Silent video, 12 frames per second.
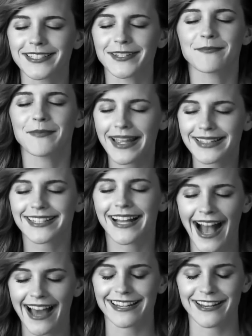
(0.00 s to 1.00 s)
It's amazing I
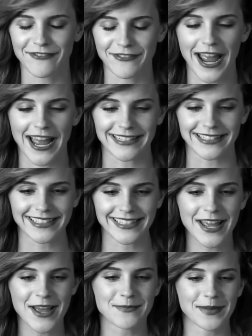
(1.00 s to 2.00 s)
had any friends
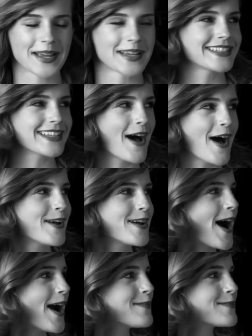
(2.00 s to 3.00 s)
because
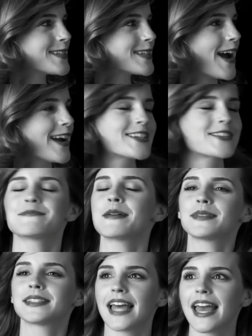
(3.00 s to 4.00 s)
I just
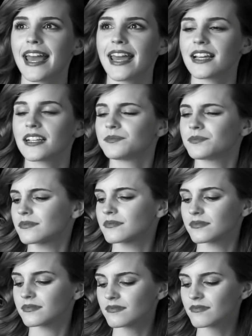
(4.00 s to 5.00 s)
remember saying,
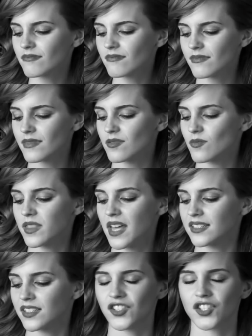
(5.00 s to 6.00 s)
well,
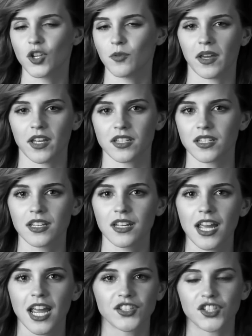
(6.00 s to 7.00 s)
that's stupid.
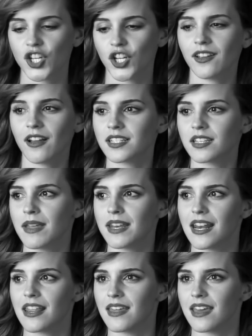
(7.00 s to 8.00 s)
It's too young to mean
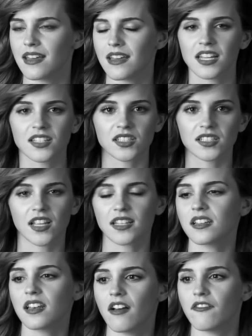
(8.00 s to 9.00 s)
anything. He
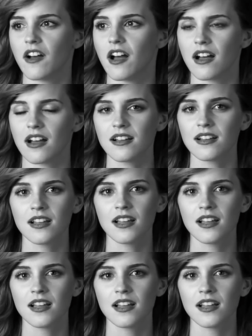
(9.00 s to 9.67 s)
doesn't love her.